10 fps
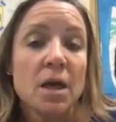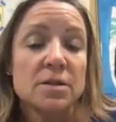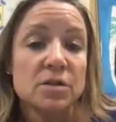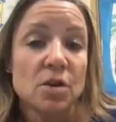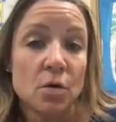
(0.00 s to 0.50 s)

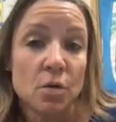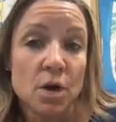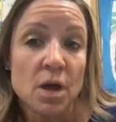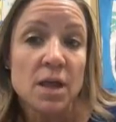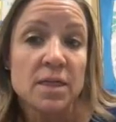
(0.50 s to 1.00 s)
So
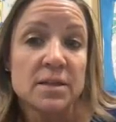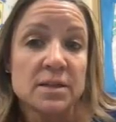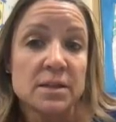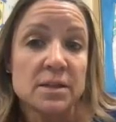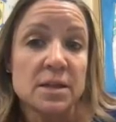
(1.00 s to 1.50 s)

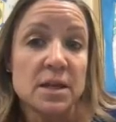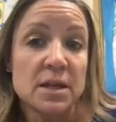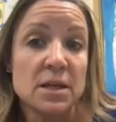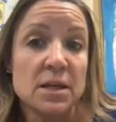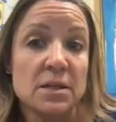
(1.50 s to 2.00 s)
this is
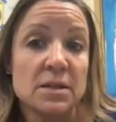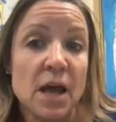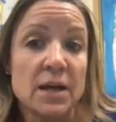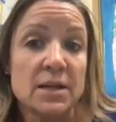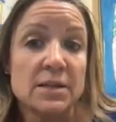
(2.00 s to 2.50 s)
the
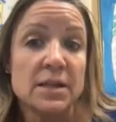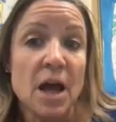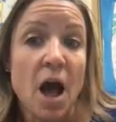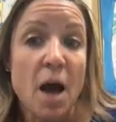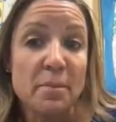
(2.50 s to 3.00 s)
sine is the
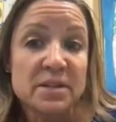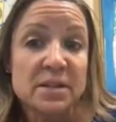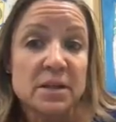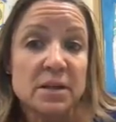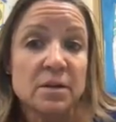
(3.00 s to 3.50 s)

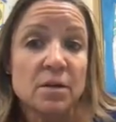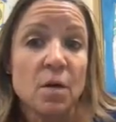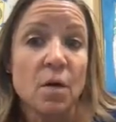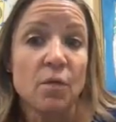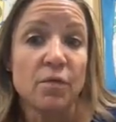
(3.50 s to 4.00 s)
opposite
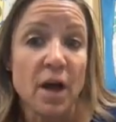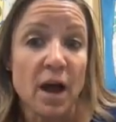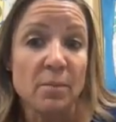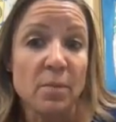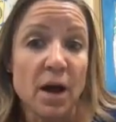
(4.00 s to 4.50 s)
over the
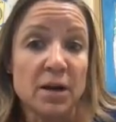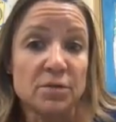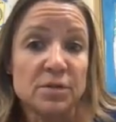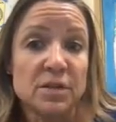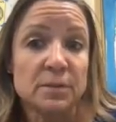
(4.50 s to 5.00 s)

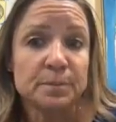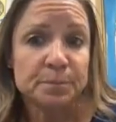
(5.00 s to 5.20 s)
hypotenuse.